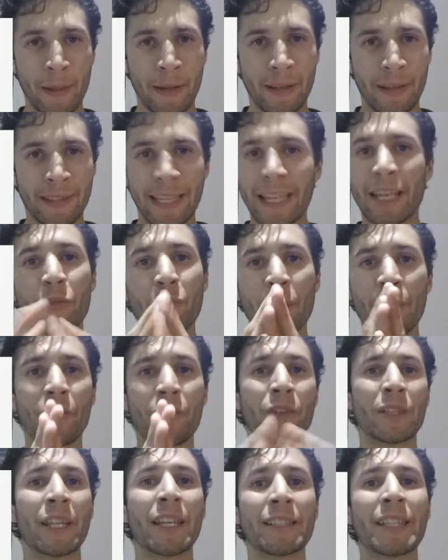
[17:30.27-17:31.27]
They can run
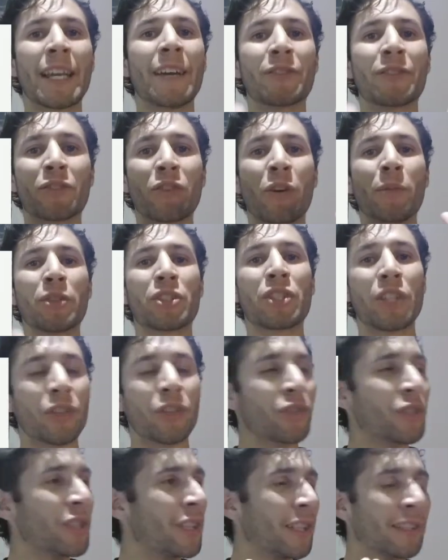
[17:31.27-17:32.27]
for days. They have so much
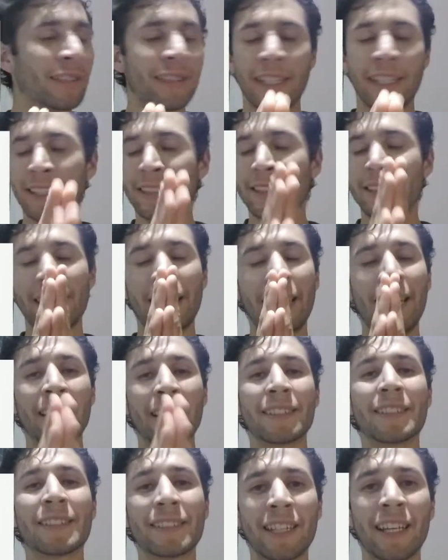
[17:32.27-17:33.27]
energy. It's
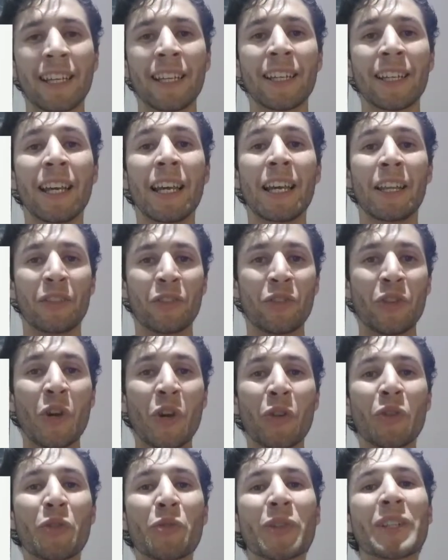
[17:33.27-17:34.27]
insane. The
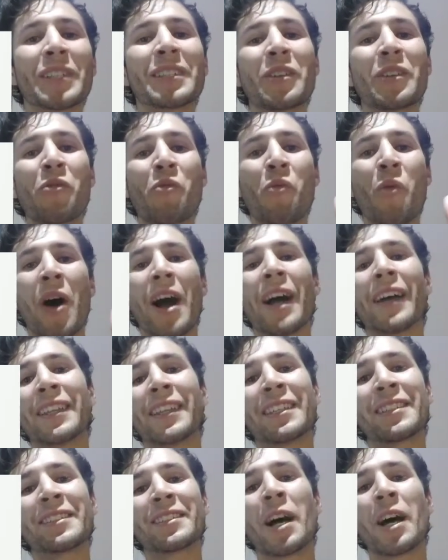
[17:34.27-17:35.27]
only reason why
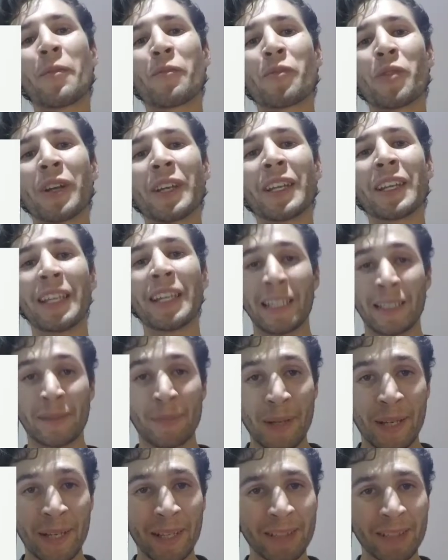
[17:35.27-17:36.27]
they stop running is
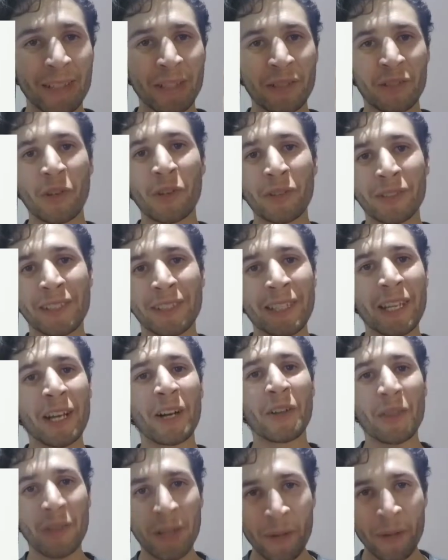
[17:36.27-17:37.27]
because adults
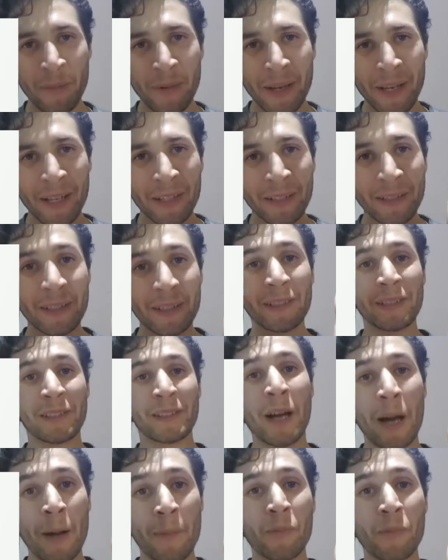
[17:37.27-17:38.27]
tell them to
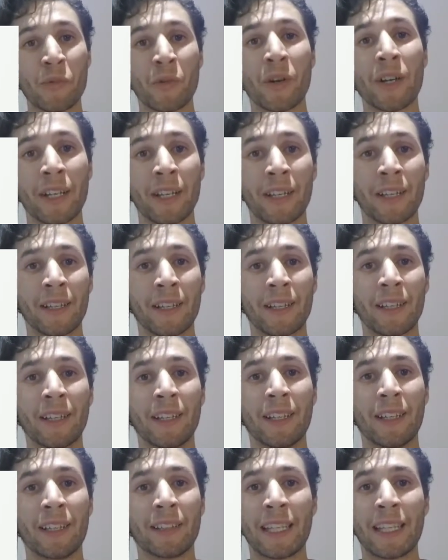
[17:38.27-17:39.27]
stop running.
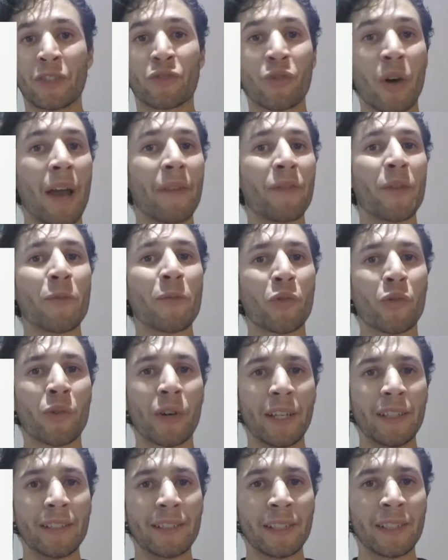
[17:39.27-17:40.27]
They drive them
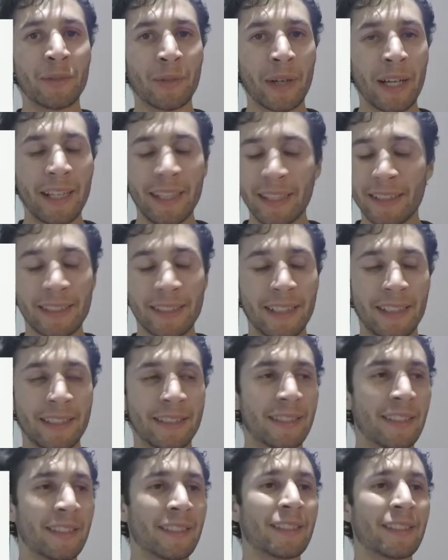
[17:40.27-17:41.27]
crazy, right?
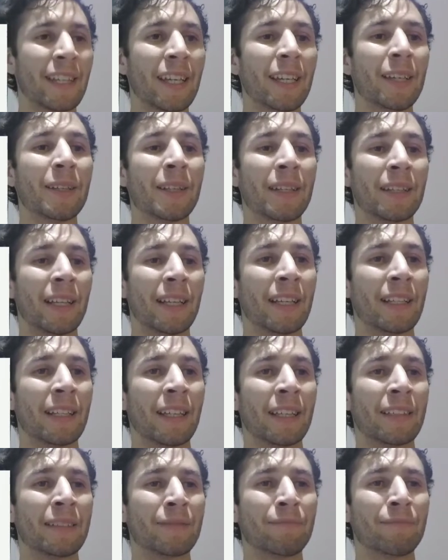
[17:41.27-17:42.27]
It's insane,
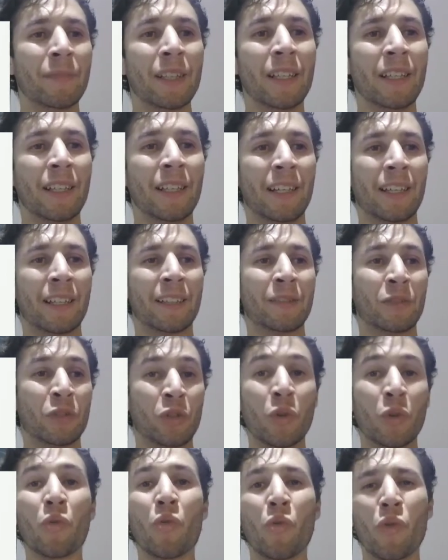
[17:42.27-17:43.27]
and
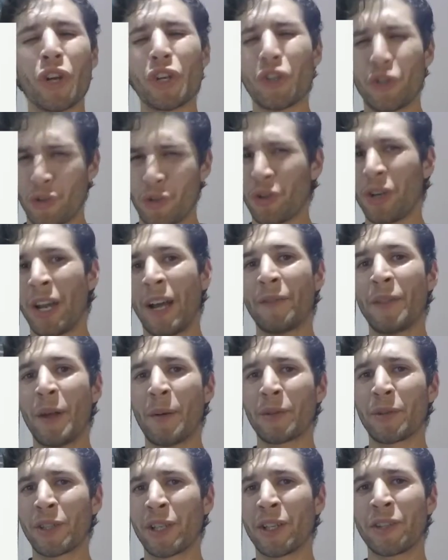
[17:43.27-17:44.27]
you wish you could have that
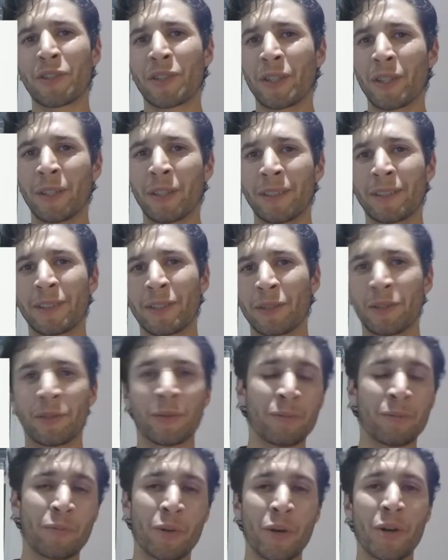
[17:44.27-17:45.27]
much energy to
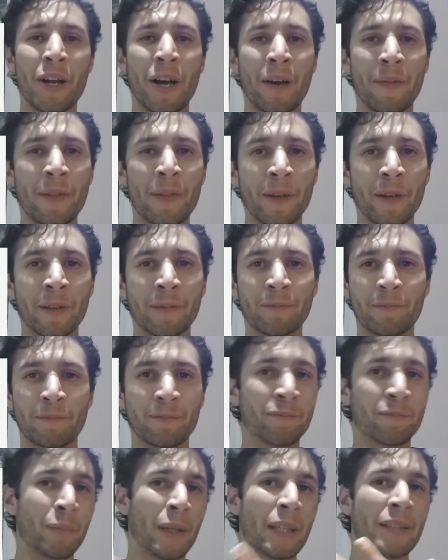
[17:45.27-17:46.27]
burn off the
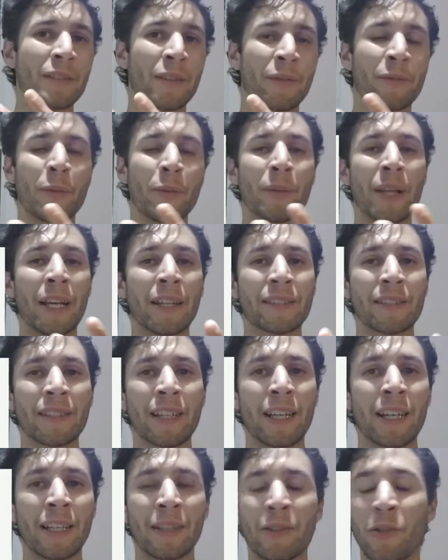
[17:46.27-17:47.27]
pizza from last
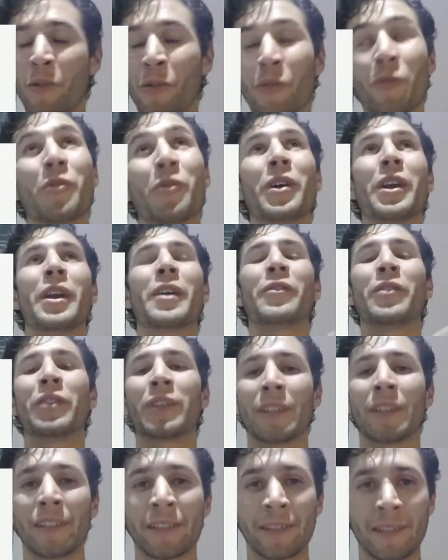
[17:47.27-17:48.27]
night or whatever
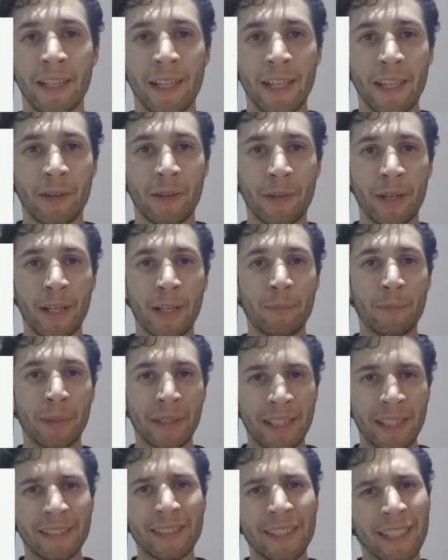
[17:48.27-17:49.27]
it is, right? But
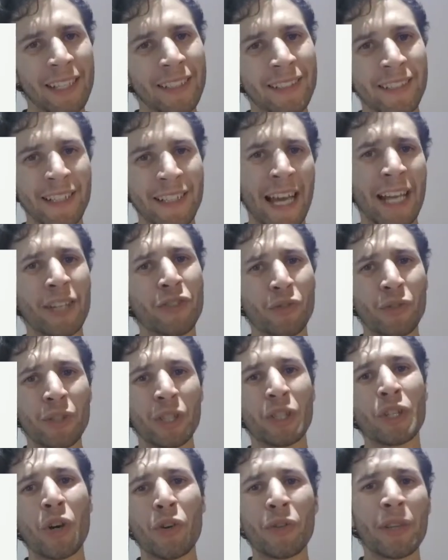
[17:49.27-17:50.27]
these kids naturally
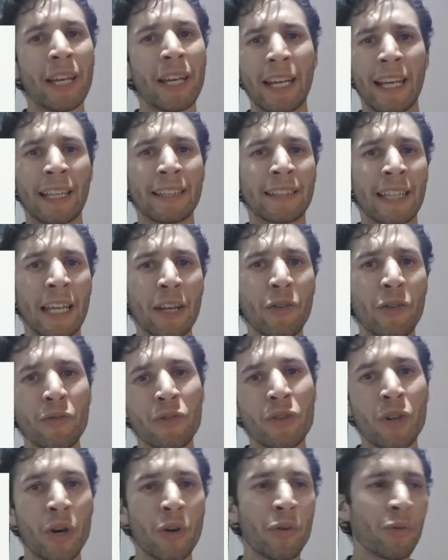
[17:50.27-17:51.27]
know that, and they
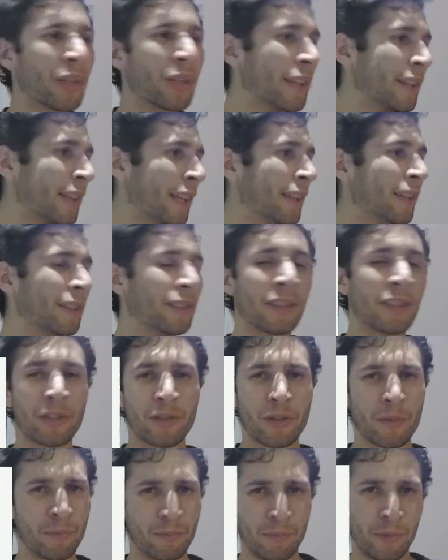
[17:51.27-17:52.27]
don't know that
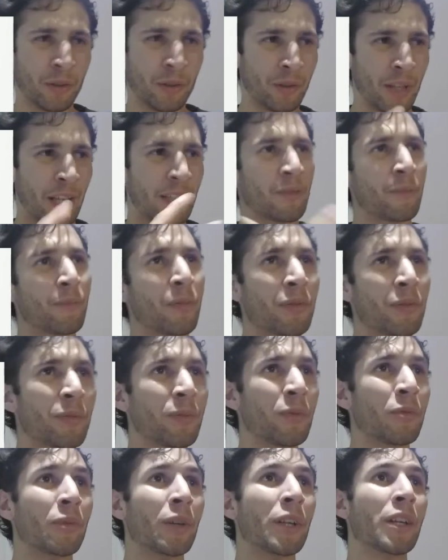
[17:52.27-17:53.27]
they're not supposed to
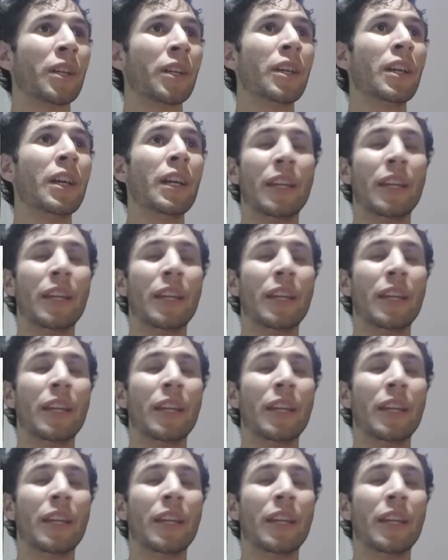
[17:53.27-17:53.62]
be running.